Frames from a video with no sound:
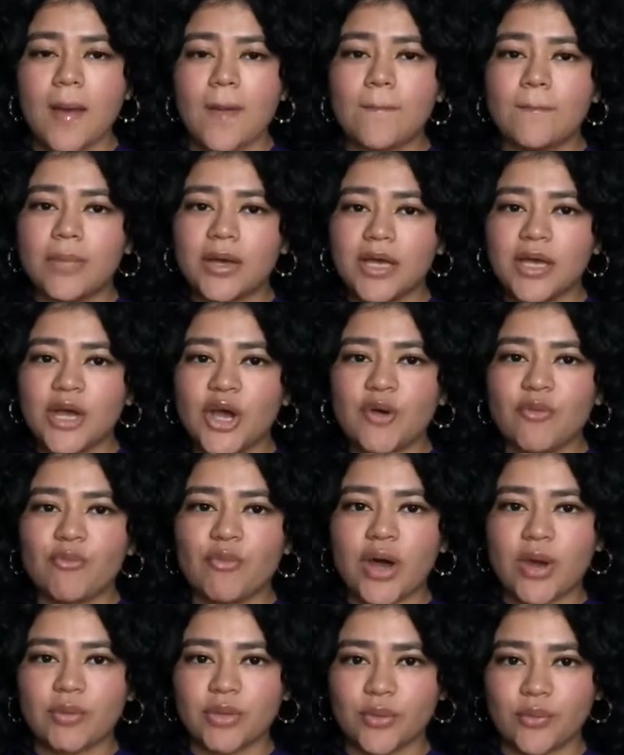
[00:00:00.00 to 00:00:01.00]
But
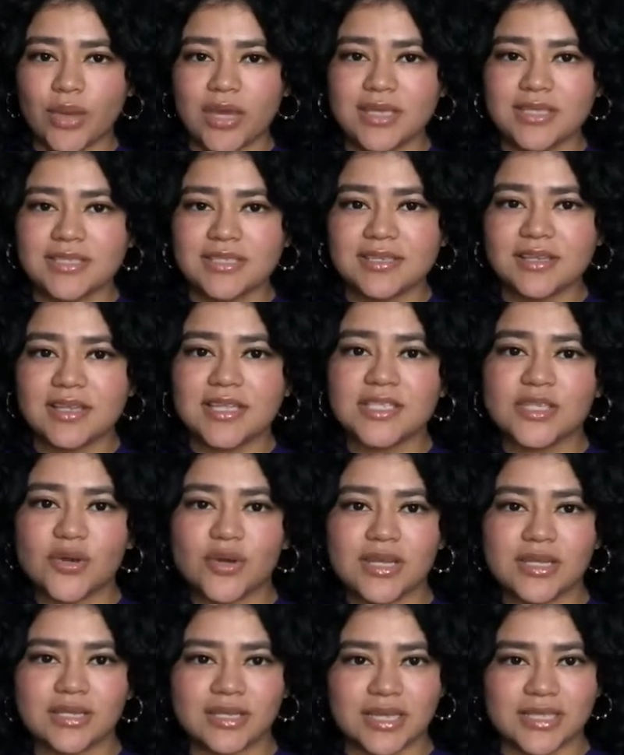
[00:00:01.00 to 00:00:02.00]
while we wait, let's go
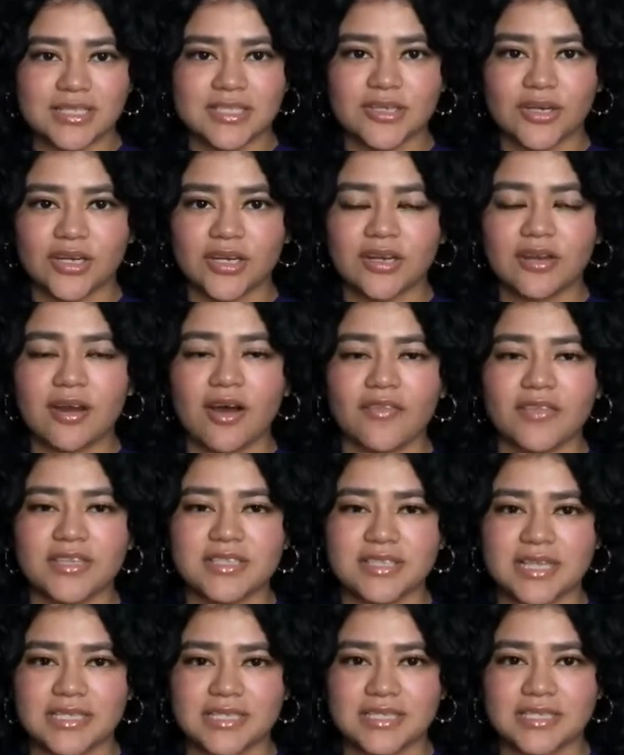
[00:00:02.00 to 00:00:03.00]
ahead and get started on
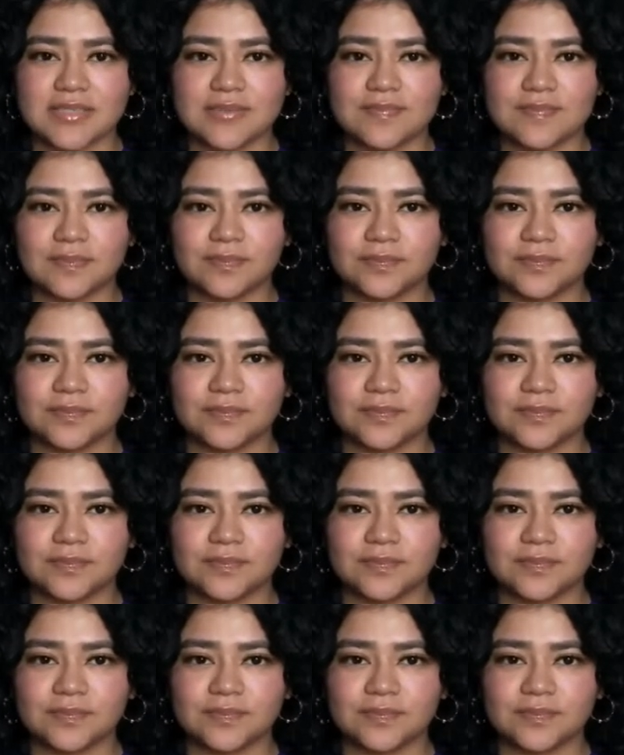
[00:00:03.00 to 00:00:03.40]
this lesson.